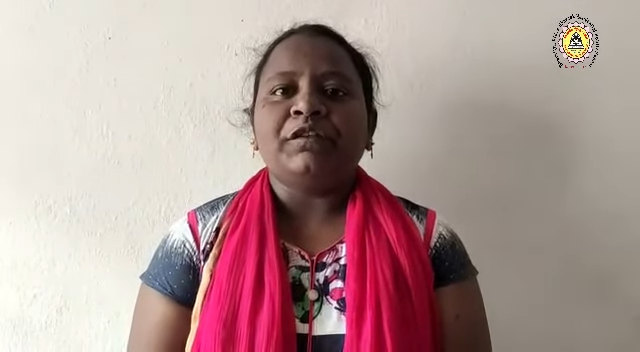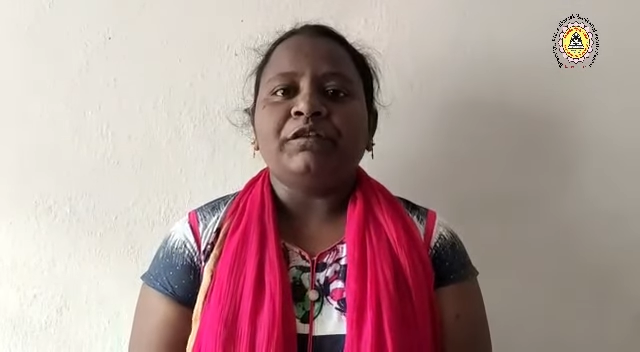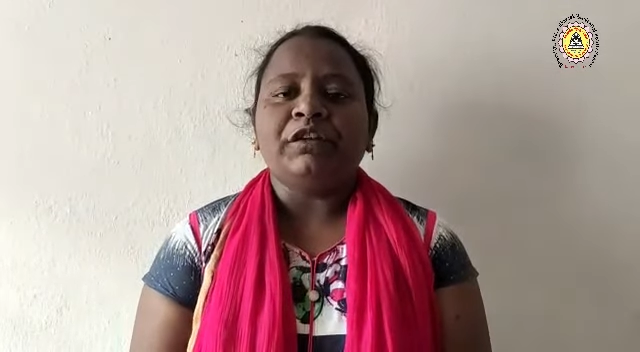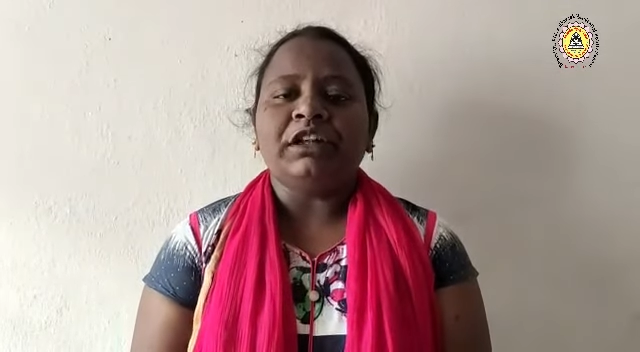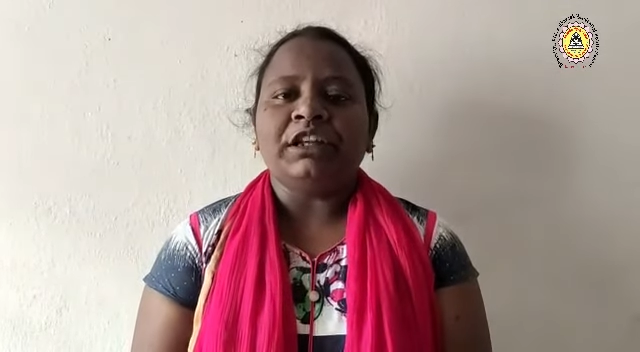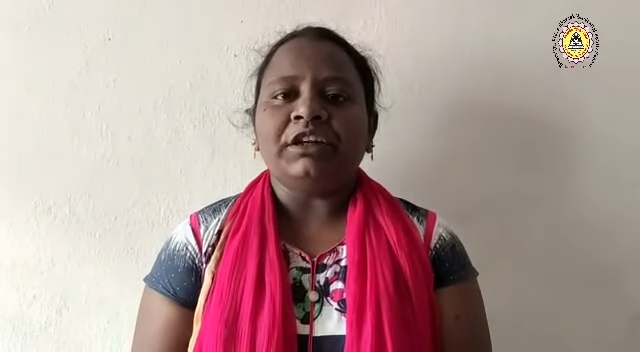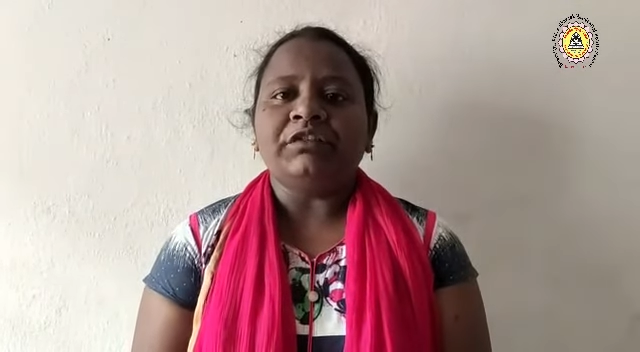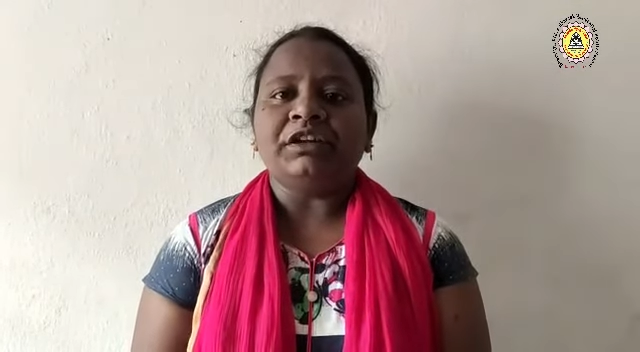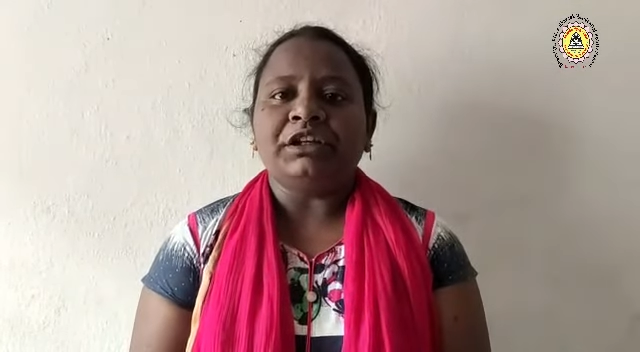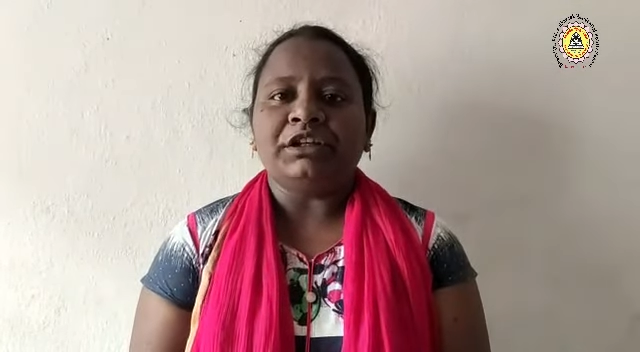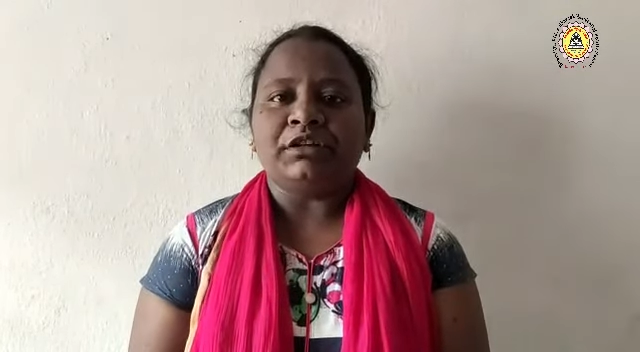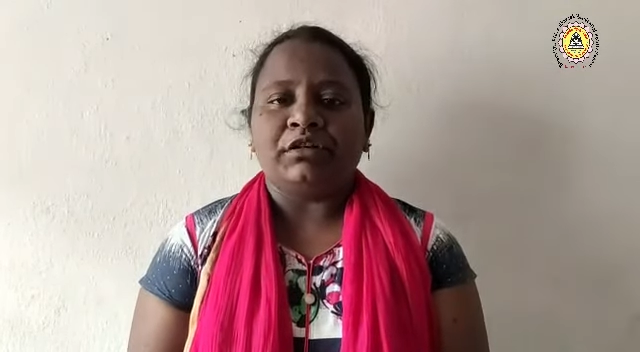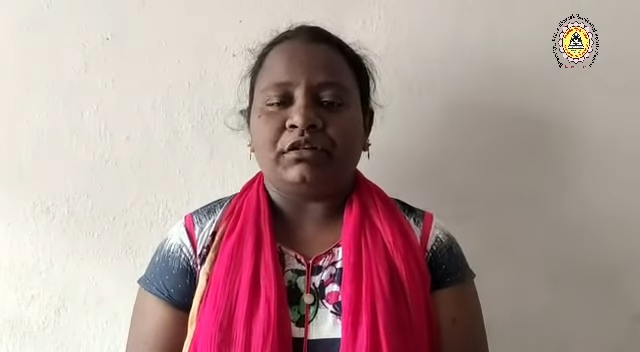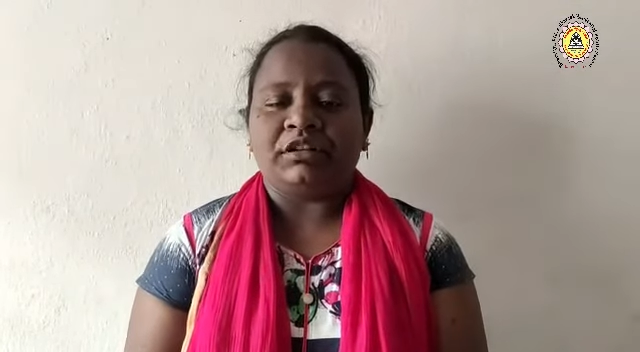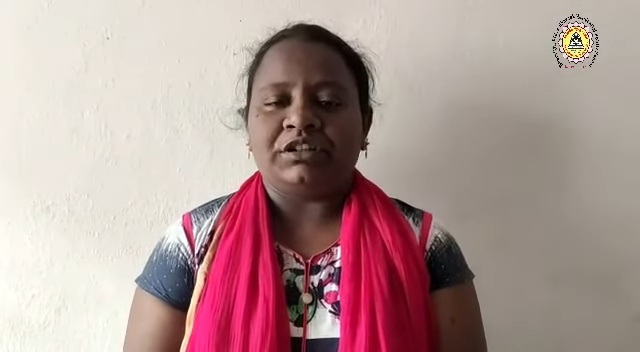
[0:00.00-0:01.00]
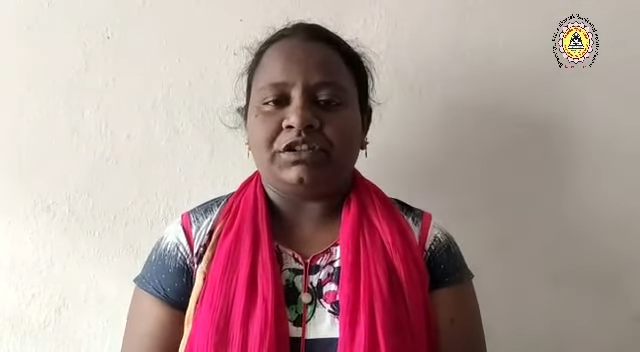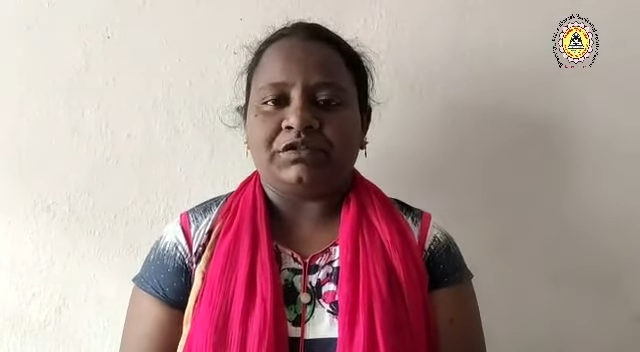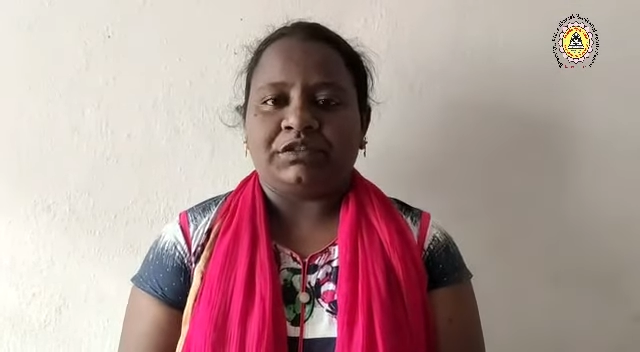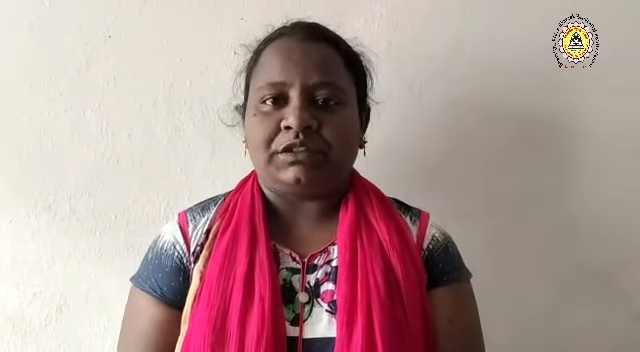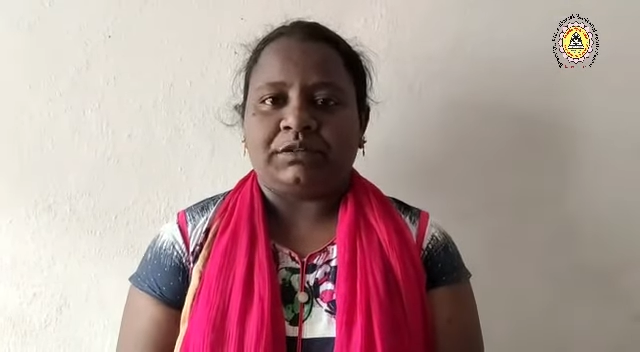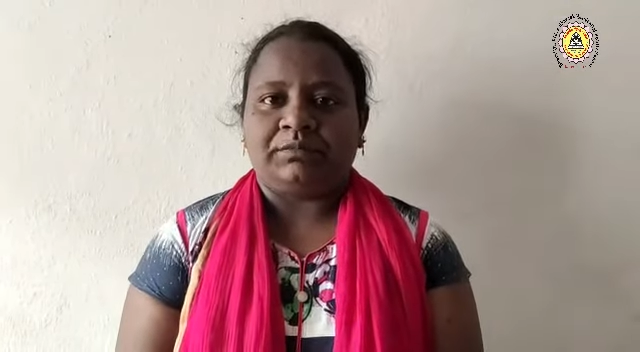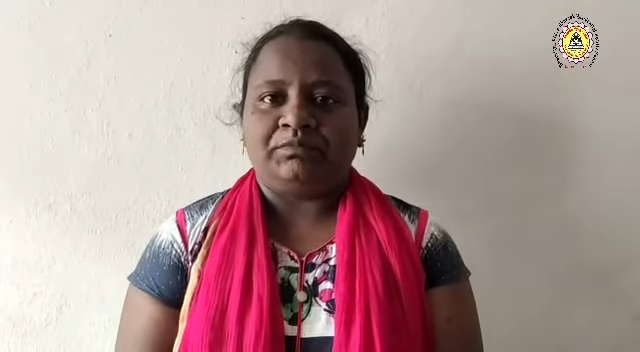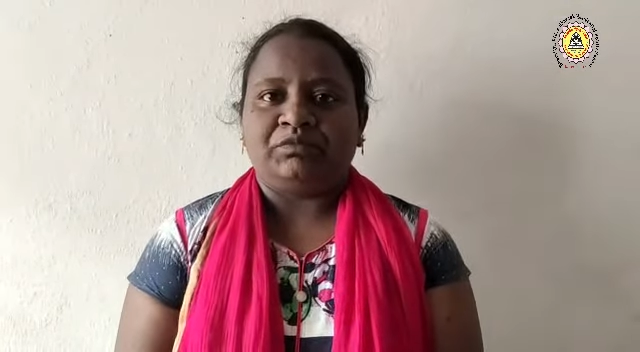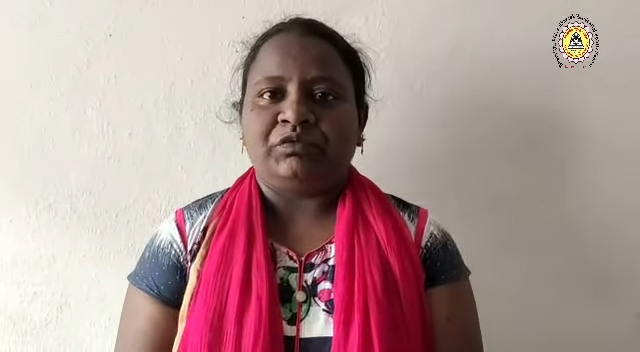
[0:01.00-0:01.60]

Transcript: We live in a knowledge world.